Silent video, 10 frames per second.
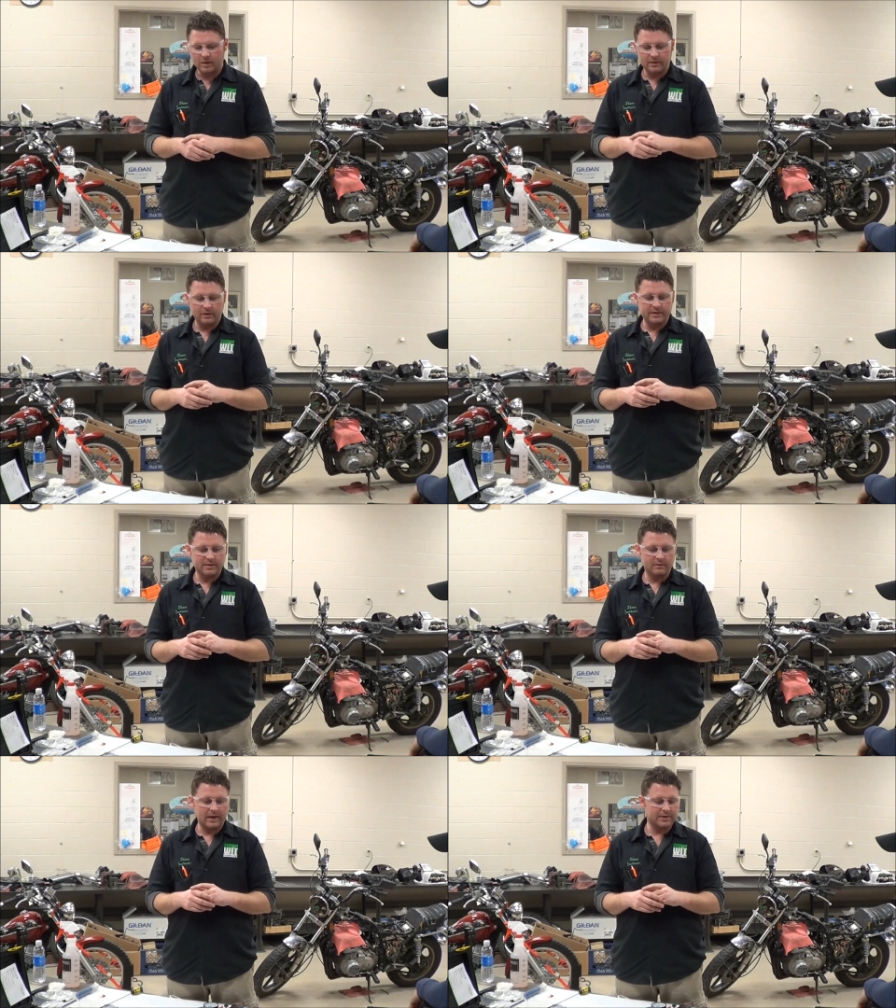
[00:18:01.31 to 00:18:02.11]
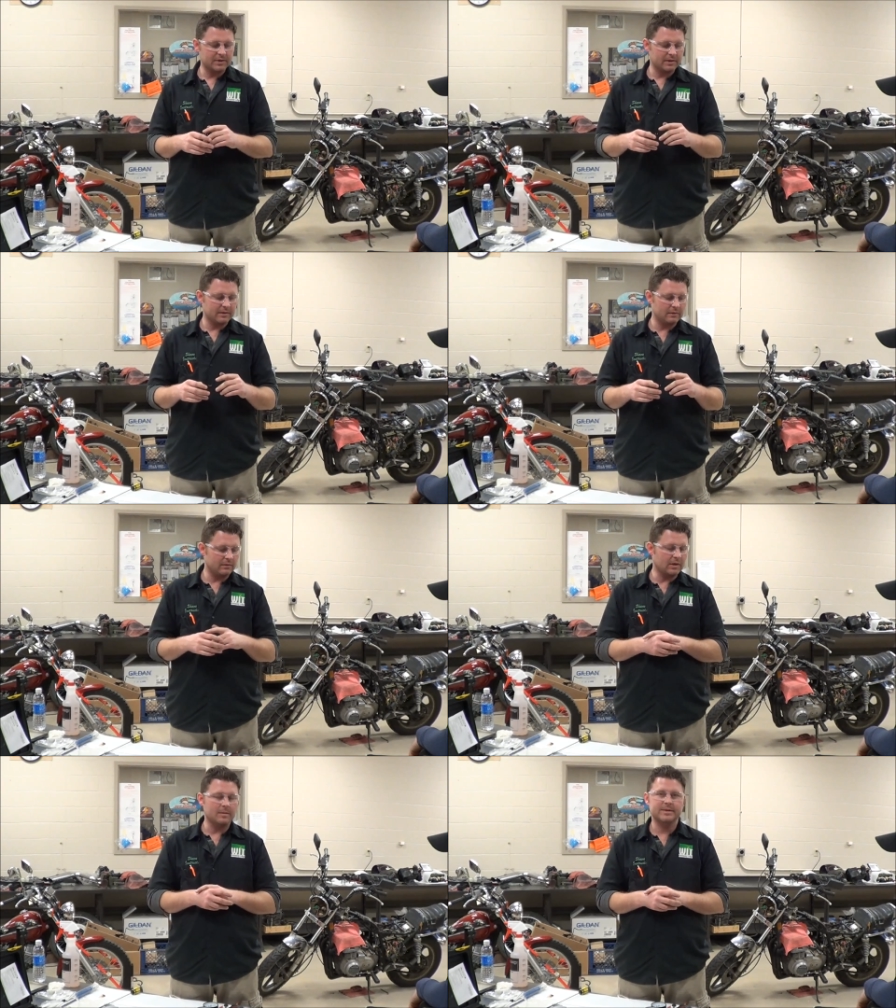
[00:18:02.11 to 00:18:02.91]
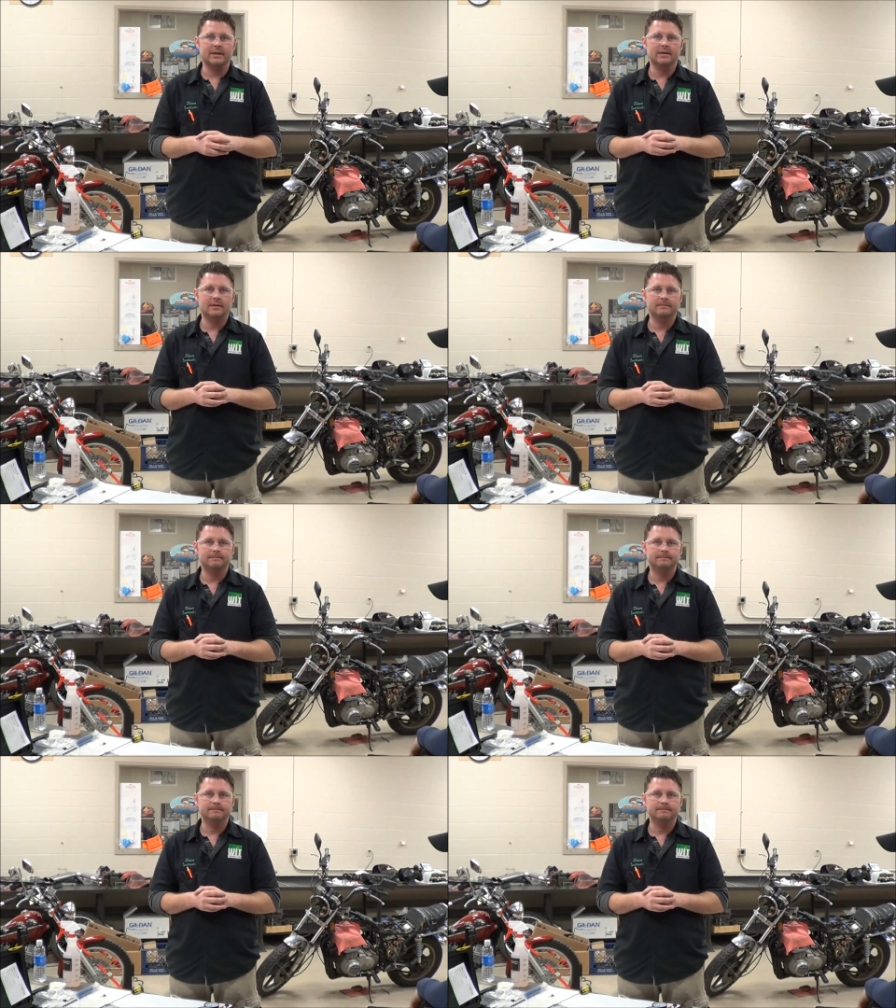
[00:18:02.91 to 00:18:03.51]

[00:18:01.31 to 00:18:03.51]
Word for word: we're going to actually do carb sync.